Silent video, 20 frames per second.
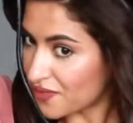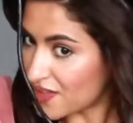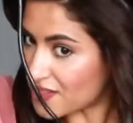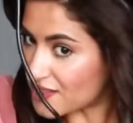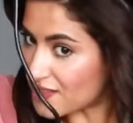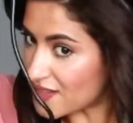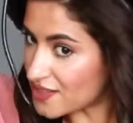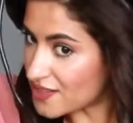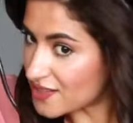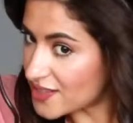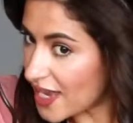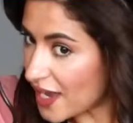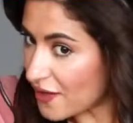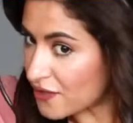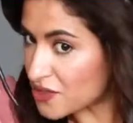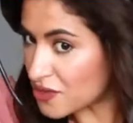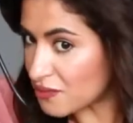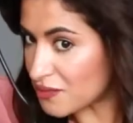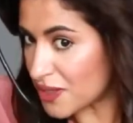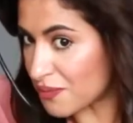This doesn't
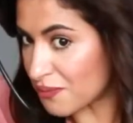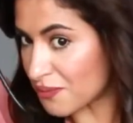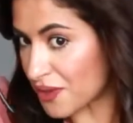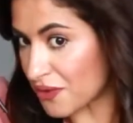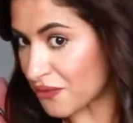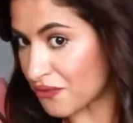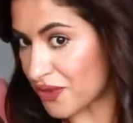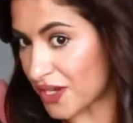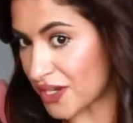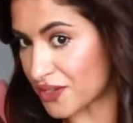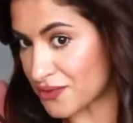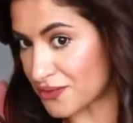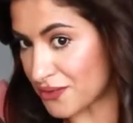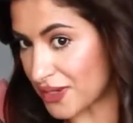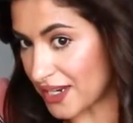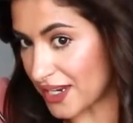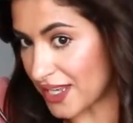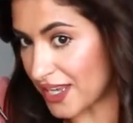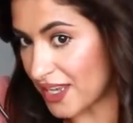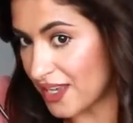have to be perfect,
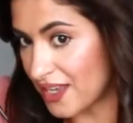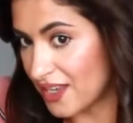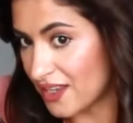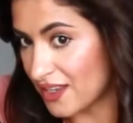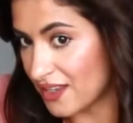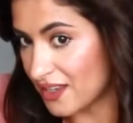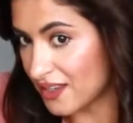really.